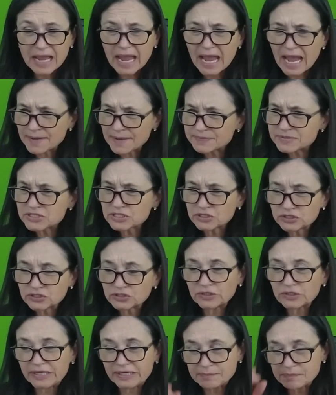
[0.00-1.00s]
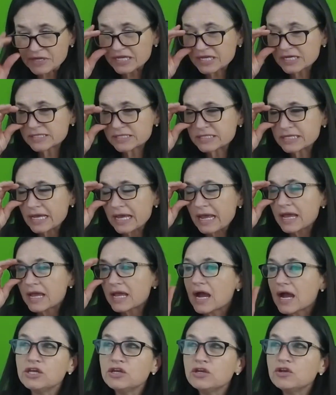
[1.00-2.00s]
Absolutely. Because
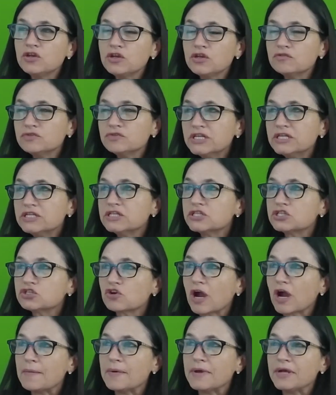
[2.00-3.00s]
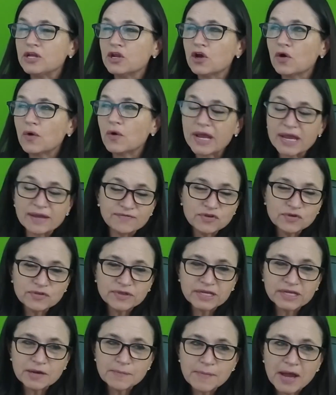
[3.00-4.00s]
you did describe it. If you
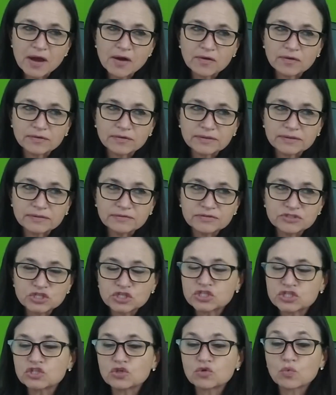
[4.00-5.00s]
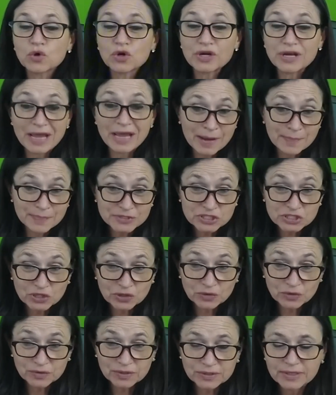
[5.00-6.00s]
think about just the word
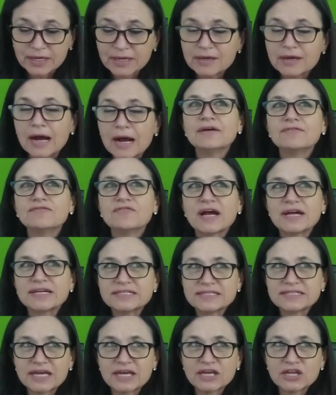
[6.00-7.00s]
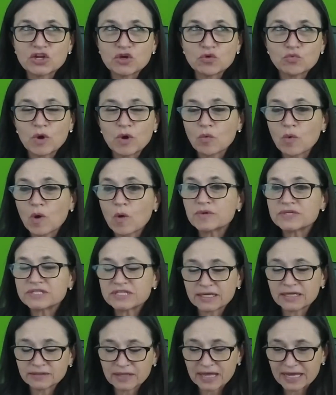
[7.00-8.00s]
episode, if I said, well, what
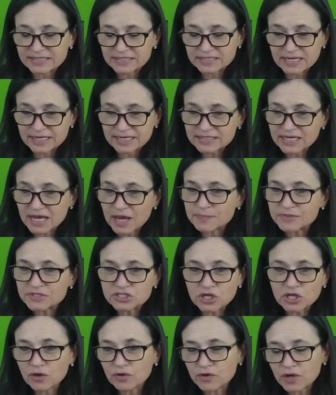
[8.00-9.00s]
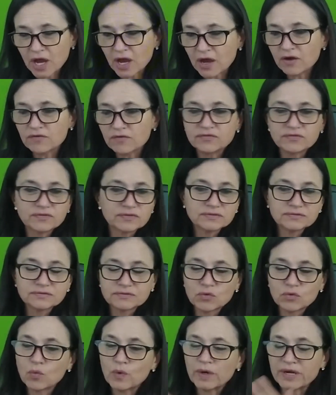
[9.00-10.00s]
was on last night's episode of
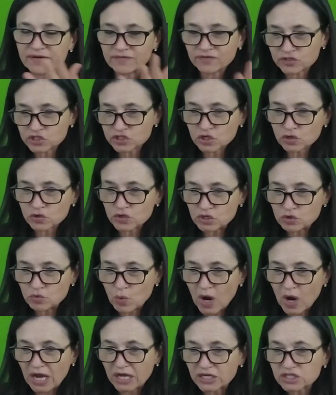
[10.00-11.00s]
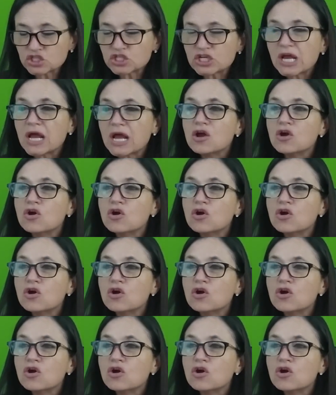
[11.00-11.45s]
whatever show you watch?